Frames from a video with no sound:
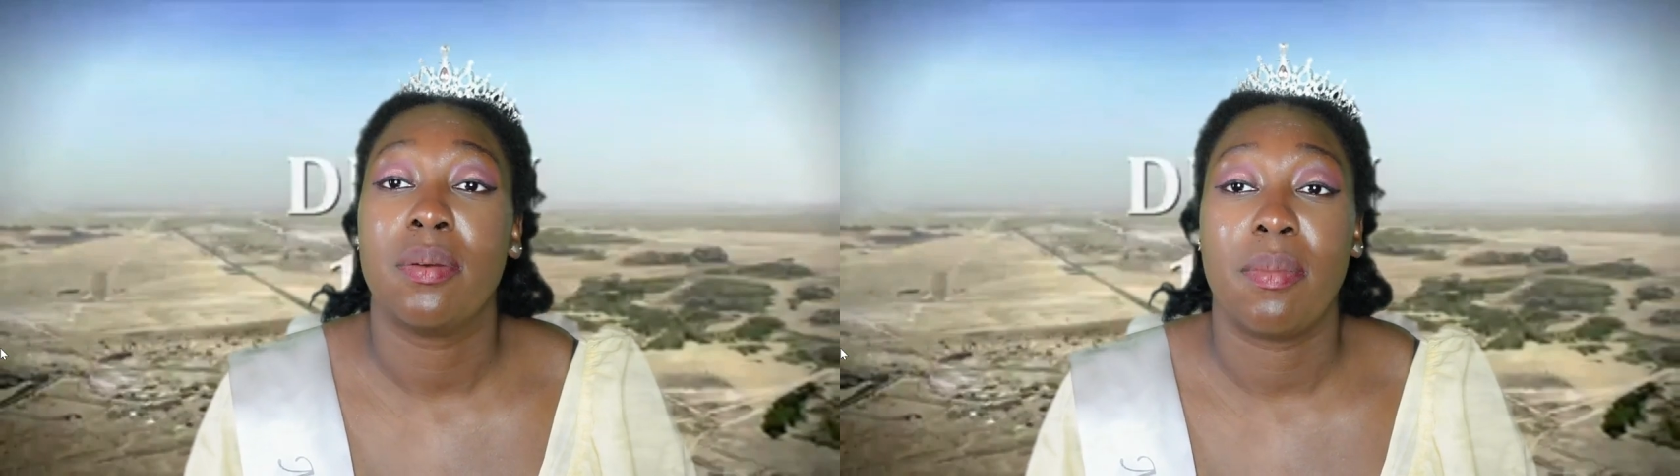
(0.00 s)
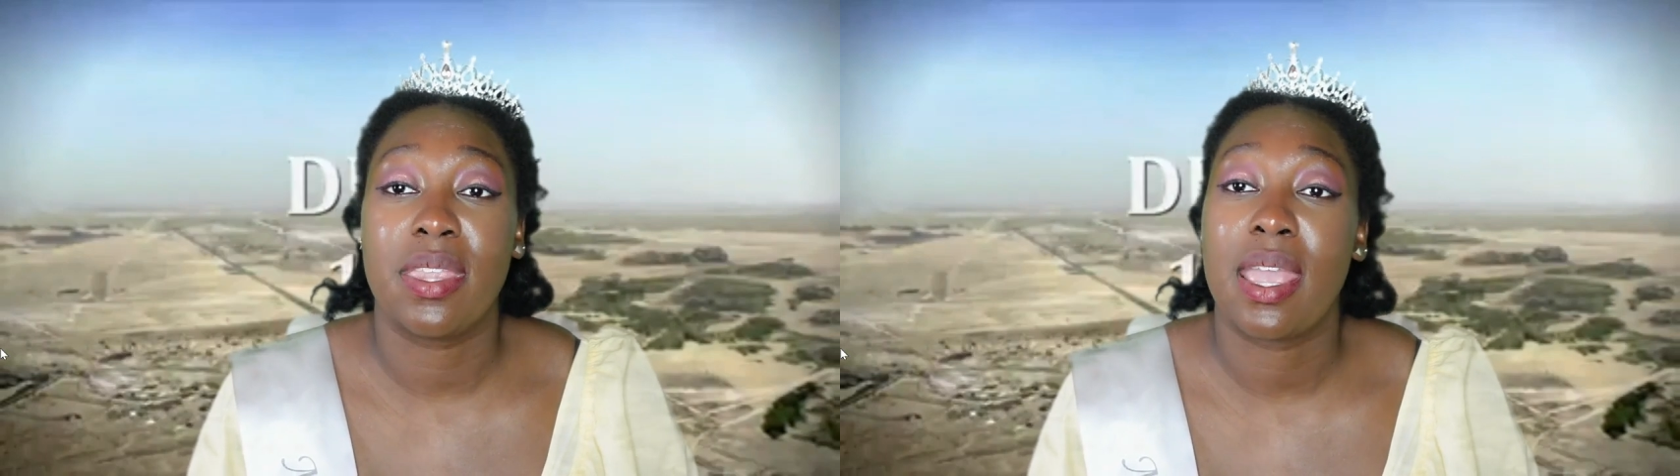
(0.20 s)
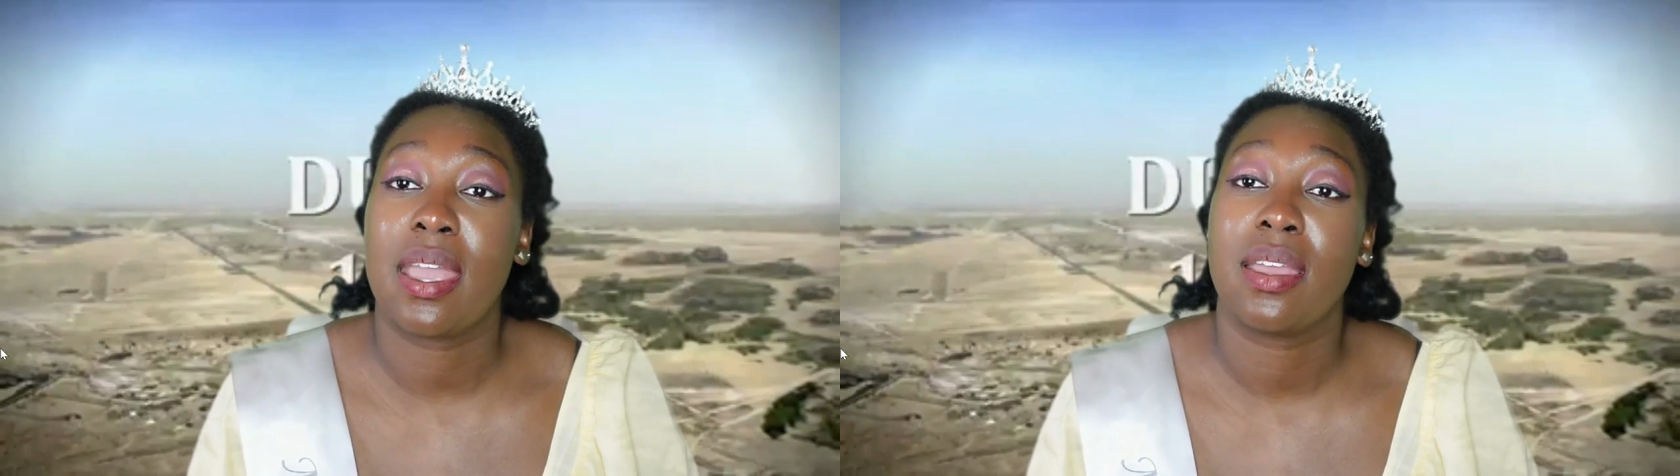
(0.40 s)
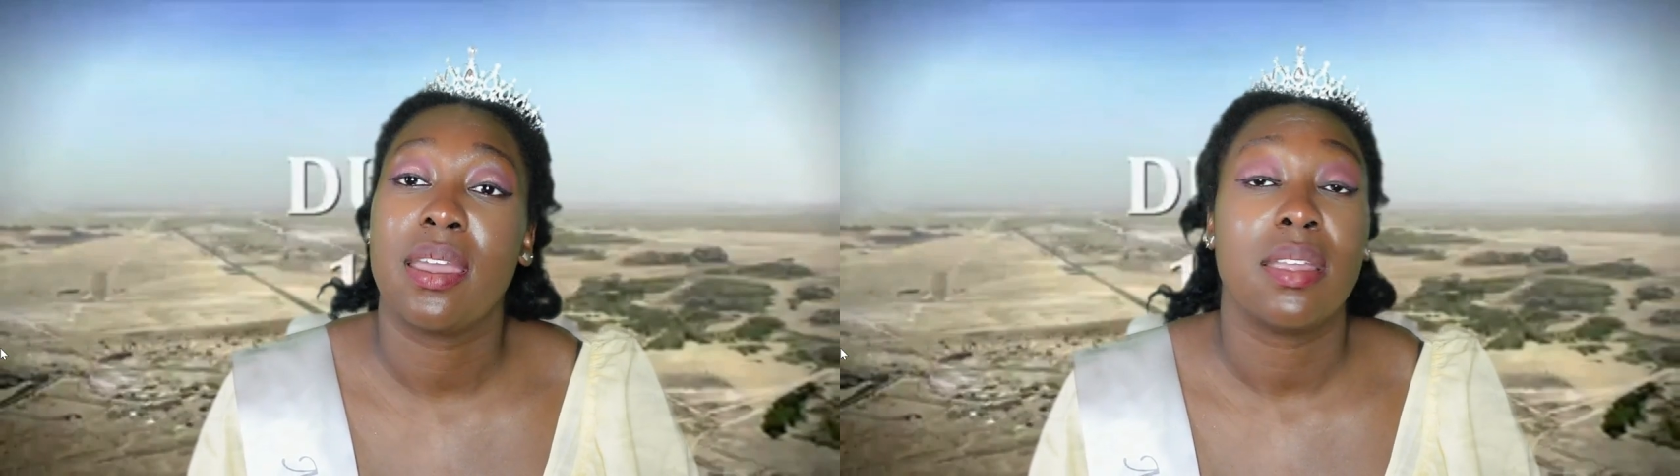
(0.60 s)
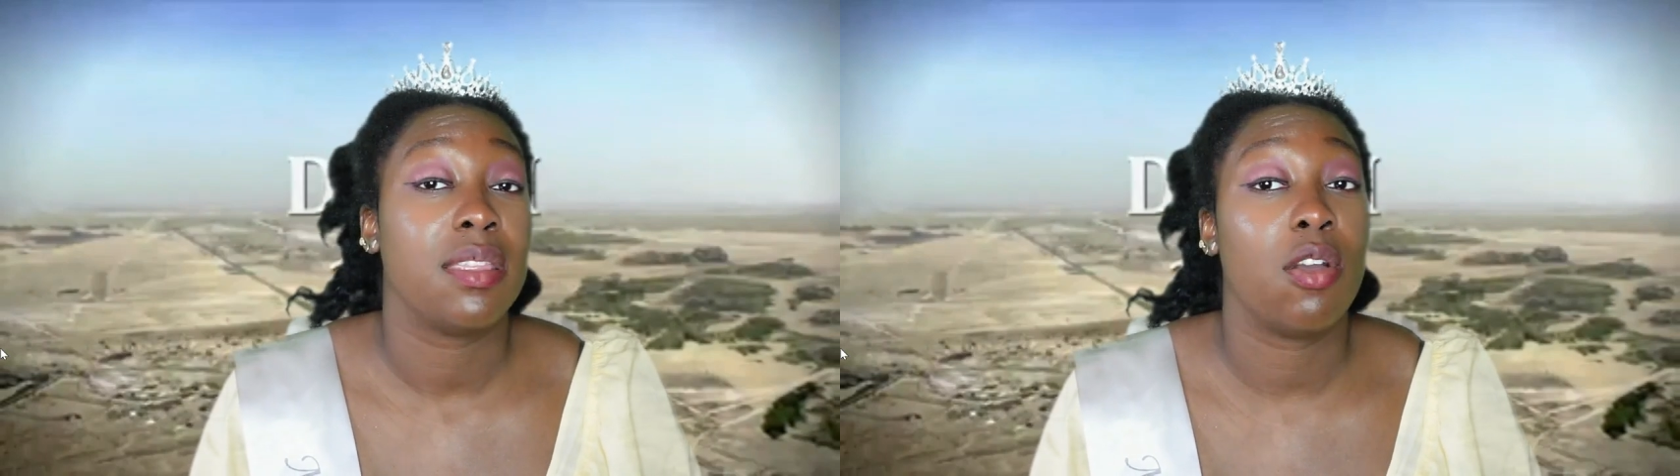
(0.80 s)
but hey,
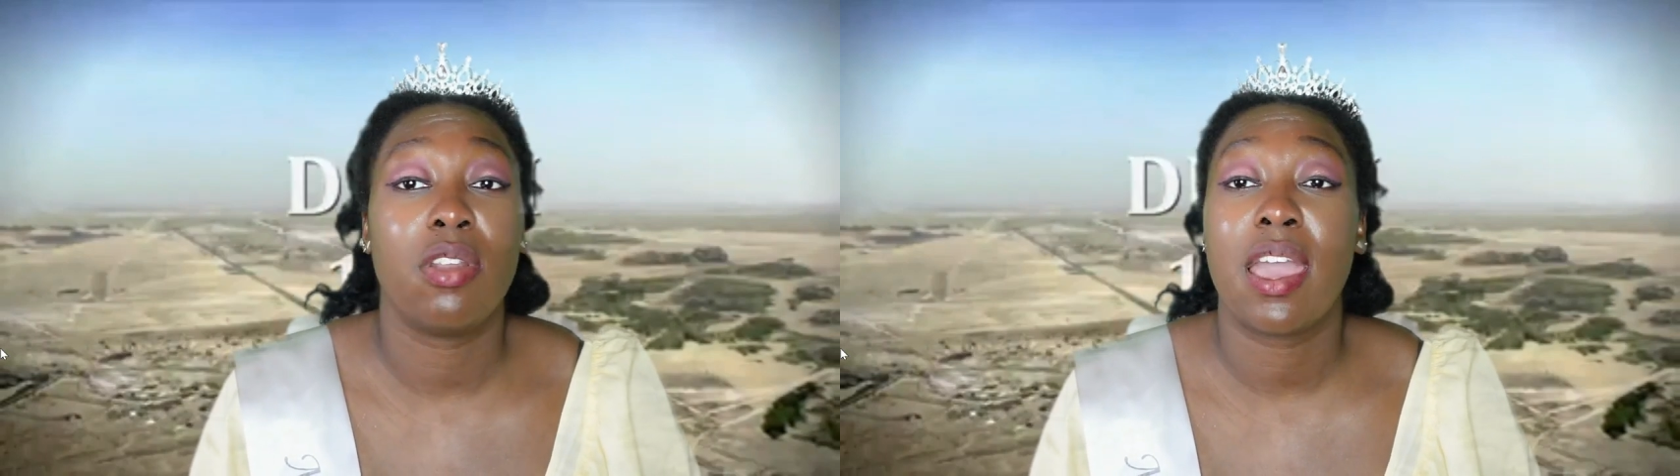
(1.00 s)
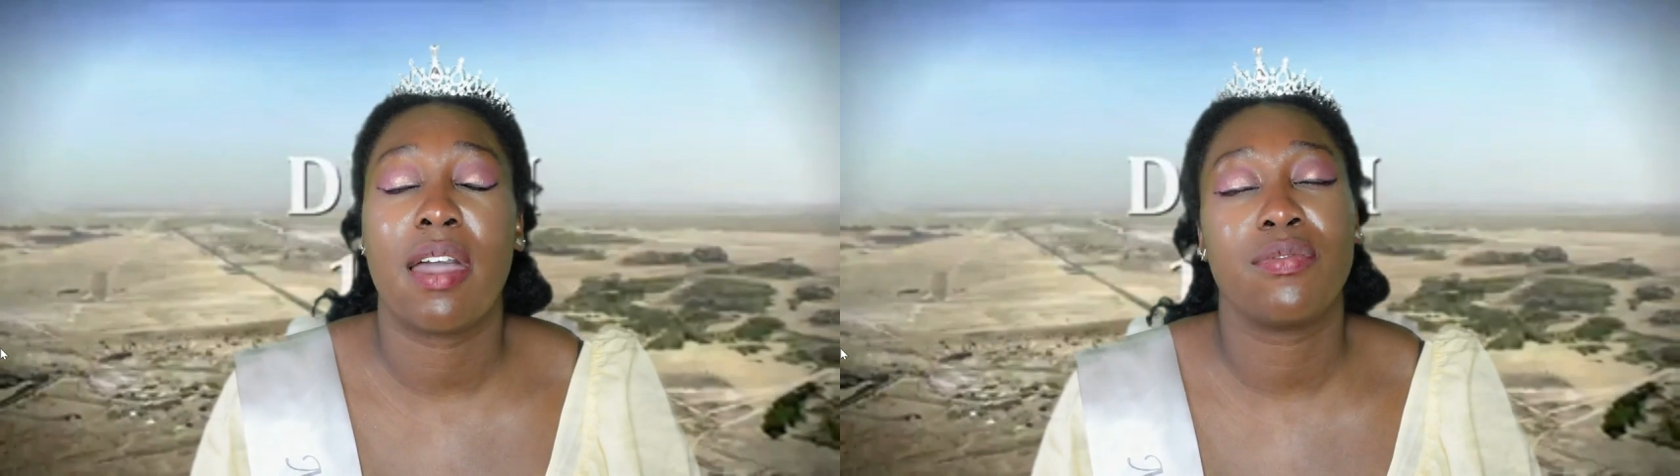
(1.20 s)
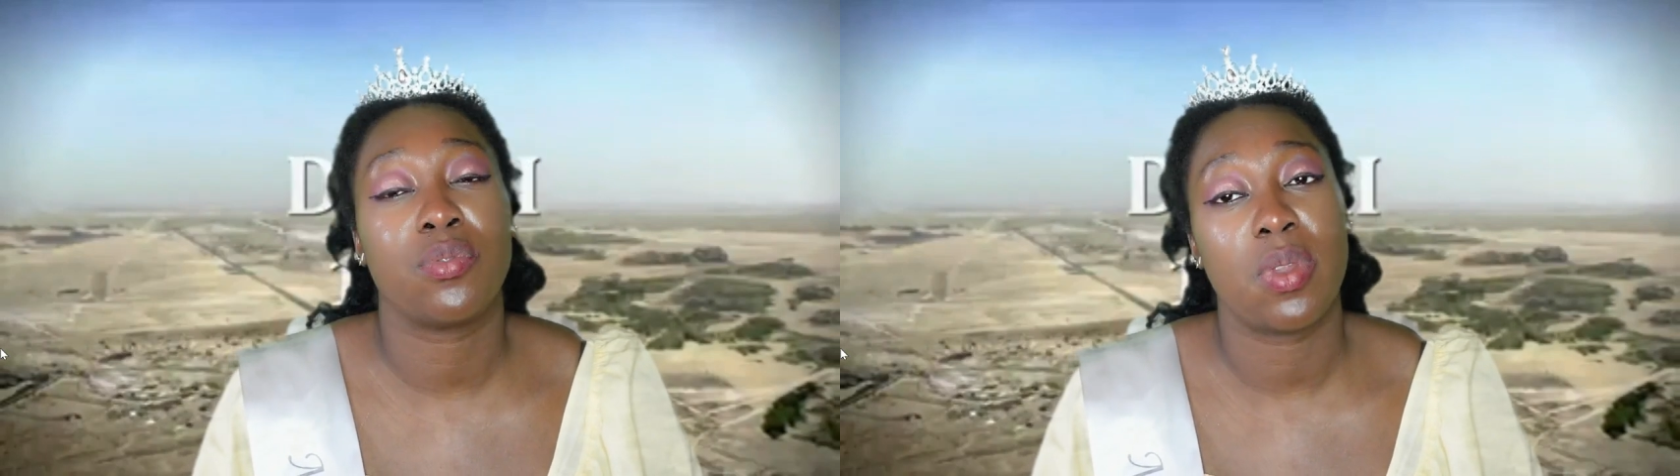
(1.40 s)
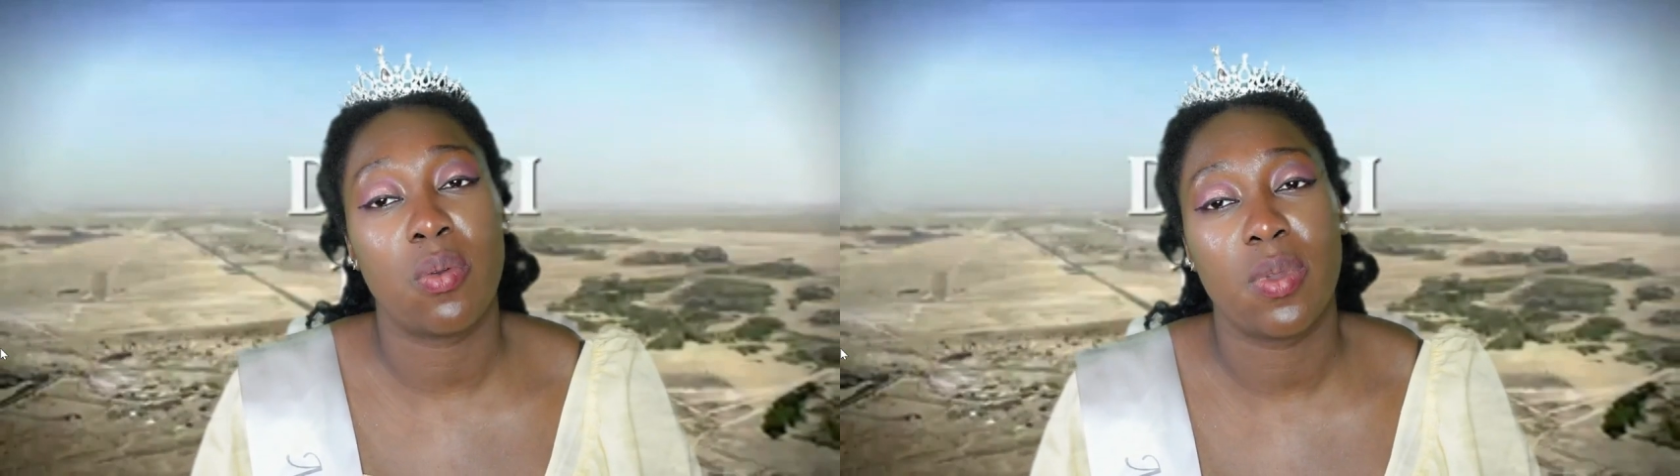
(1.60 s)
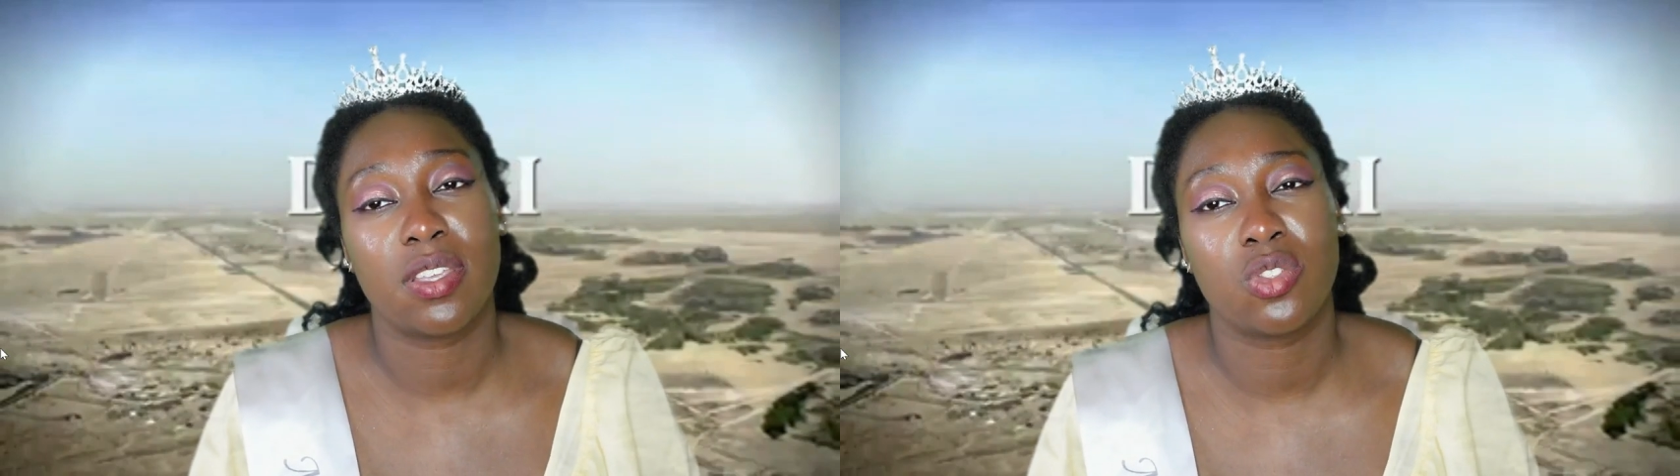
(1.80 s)
they only have 3
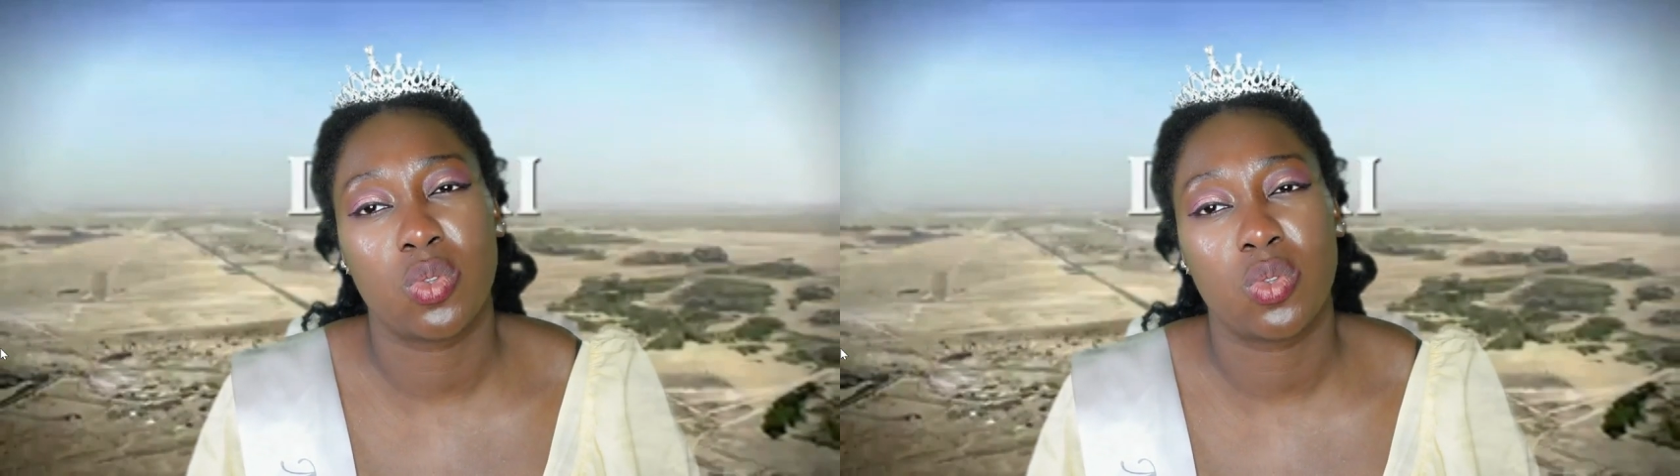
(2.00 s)
weeks